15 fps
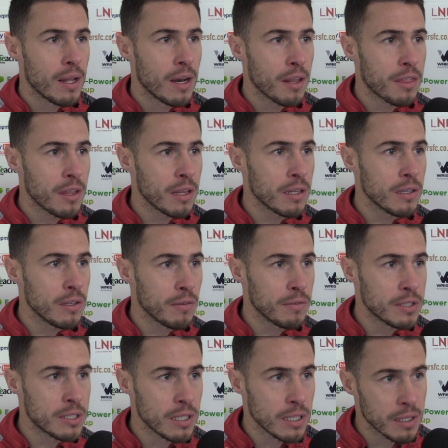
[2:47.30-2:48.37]
I think
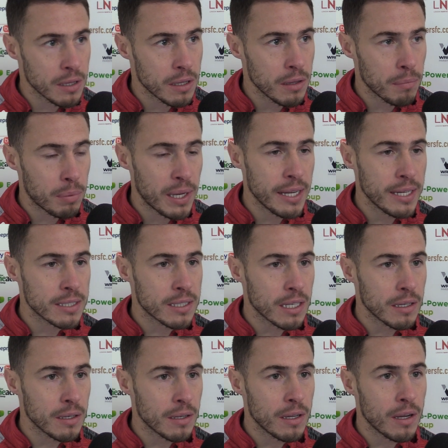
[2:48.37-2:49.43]
obviously players
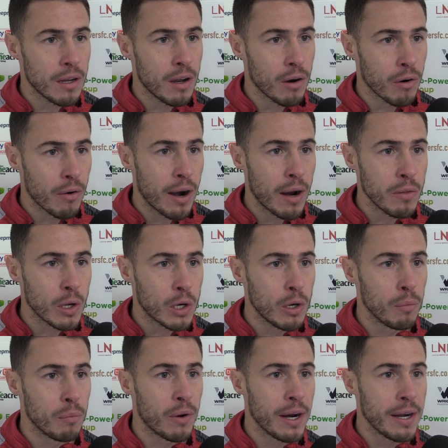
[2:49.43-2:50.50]
that are around the
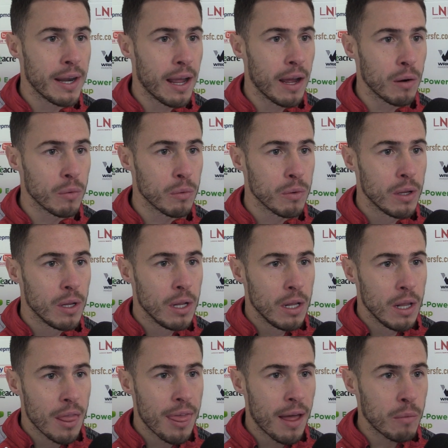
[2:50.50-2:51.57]
club right now,
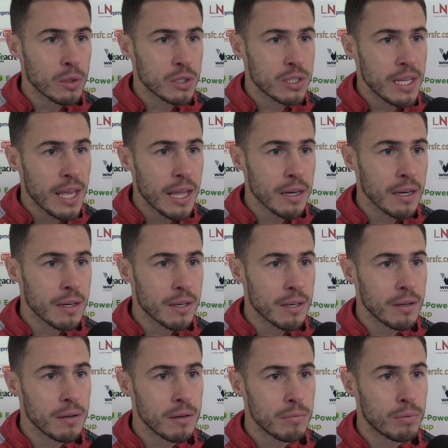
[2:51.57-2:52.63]
that was the end
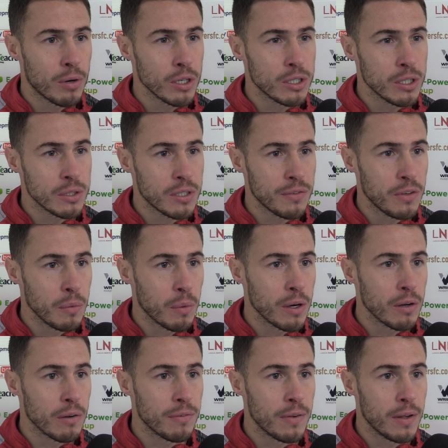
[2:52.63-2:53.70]
produce, if you
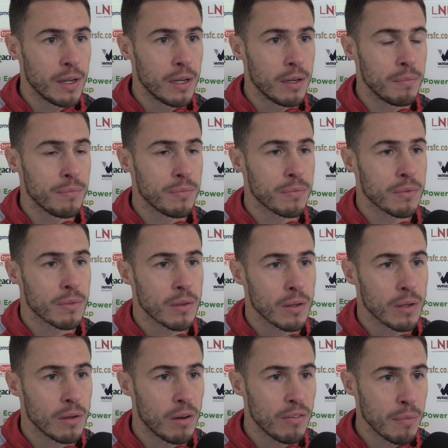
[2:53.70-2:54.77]
want, of
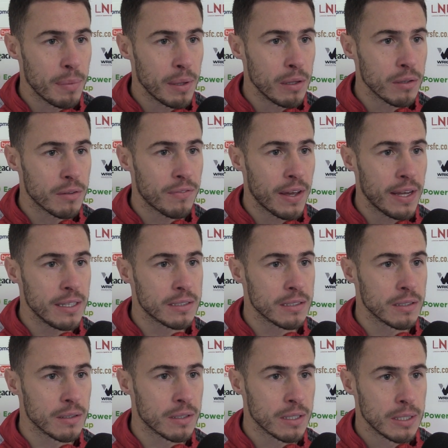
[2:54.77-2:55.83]
a build phase.
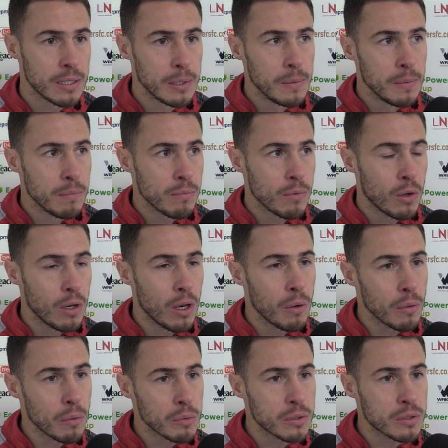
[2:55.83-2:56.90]
And
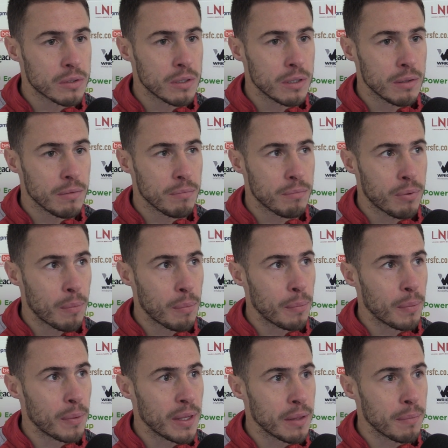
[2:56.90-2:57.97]
although it was
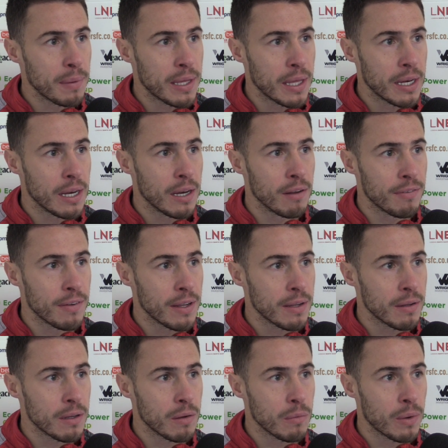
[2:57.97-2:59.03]
probably at the beginning of
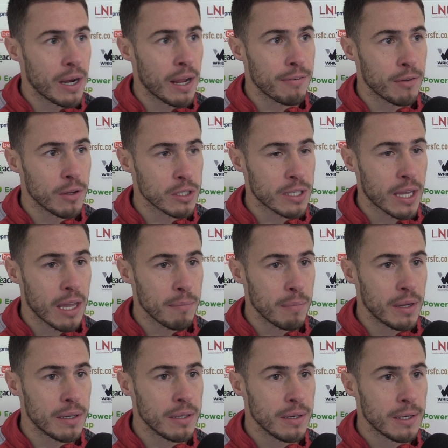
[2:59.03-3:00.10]
it when I first came
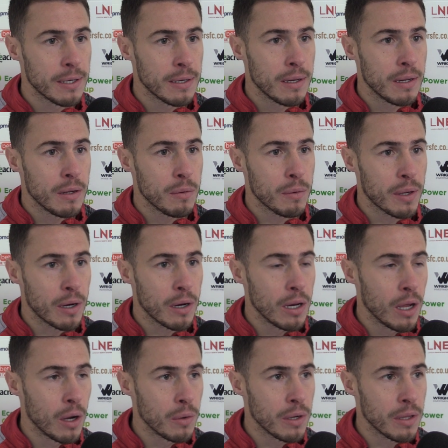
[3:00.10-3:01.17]
in, we went on
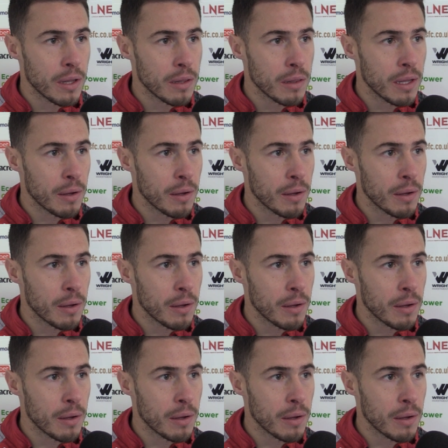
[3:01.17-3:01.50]
loan and